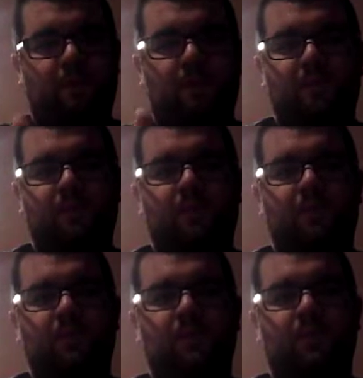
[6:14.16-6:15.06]
that doesn't
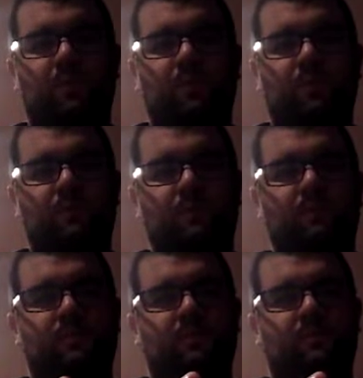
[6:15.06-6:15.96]
include
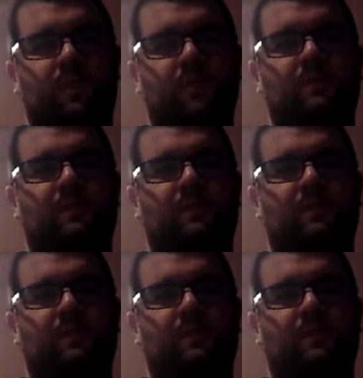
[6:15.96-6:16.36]
parts